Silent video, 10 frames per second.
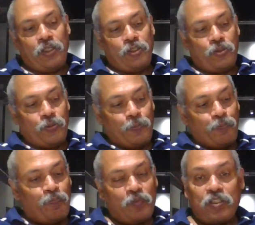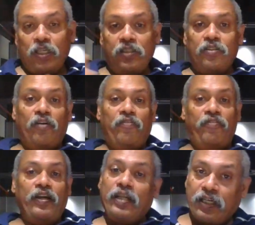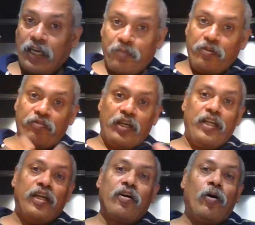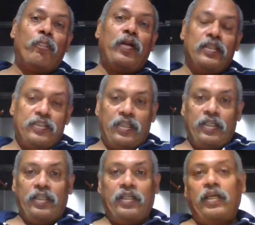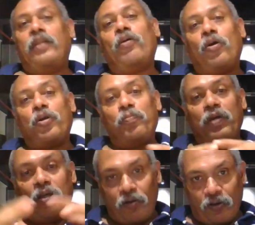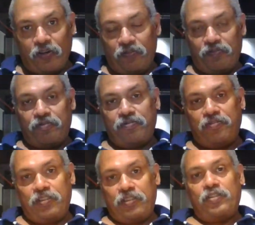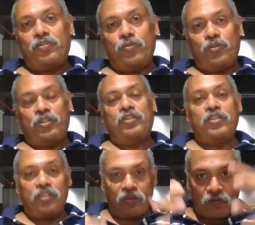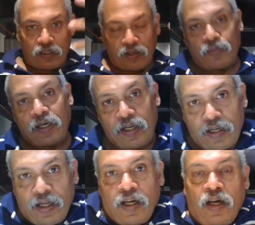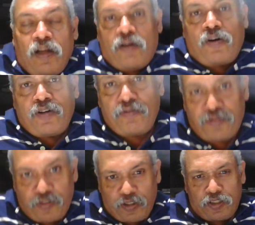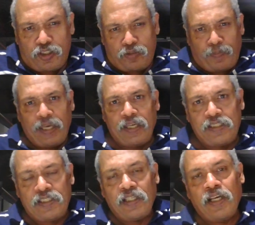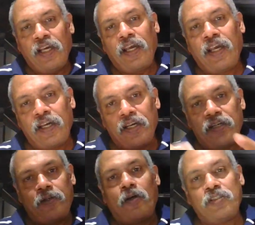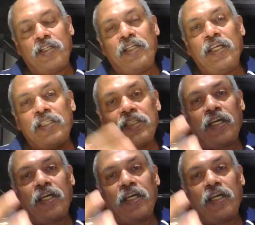So such software can be very complex, and it can occupy a lot of resources. It will require a lot of space on the disk